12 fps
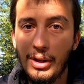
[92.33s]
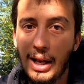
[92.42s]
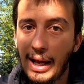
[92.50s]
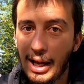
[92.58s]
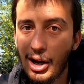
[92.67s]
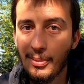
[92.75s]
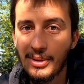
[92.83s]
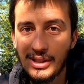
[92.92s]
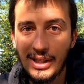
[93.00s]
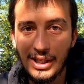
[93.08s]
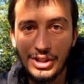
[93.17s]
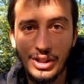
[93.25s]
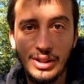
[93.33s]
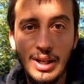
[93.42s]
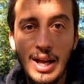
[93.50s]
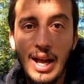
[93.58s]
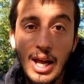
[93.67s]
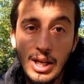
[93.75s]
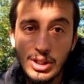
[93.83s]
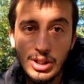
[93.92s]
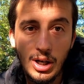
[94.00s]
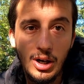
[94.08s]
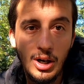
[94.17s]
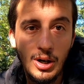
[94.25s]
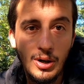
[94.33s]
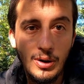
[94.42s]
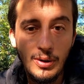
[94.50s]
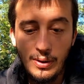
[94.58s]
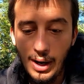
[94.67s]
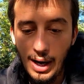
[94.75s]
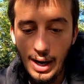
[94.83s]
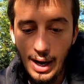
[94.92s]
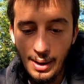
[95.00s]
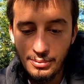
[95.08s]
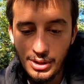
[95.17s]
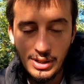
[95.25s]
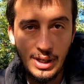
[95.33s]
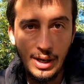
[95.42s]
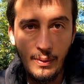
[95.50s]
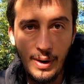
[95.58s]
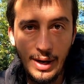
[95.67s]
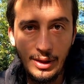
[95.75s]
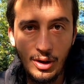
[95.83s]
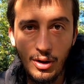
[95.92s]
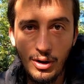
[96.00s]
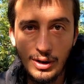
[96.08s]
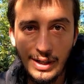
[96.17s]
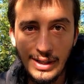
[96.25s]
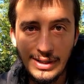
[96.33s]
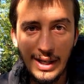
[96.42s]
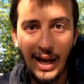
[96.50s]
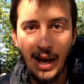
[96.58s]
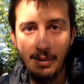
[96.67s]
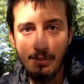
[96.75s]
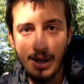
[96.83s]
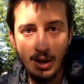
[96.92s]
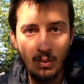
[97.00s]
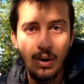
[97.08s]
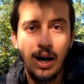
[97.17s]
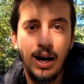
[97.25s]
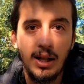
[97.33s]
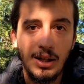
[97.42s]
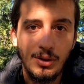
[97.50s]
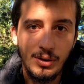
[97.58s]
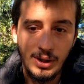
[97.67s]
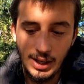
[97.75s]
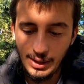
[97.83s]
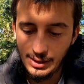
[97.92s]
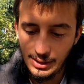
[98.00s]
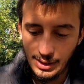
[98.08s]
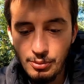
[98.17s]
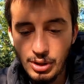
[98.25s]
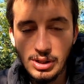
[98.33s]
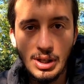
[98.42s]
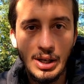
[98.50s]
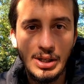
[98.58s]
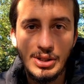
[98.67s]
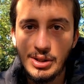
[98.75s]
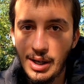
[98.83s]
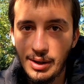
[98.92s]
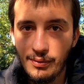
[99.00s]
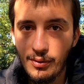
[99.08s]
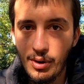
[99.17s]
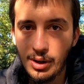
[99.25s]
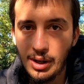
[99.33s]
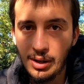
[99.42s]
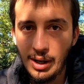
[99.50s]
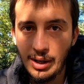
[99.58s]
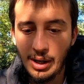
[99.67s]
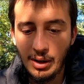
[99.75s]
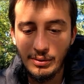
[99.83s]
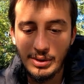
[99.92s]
like comment section. So I'm just gonna wait the orders, and meanwhile you can, I'm just gonna start working right now.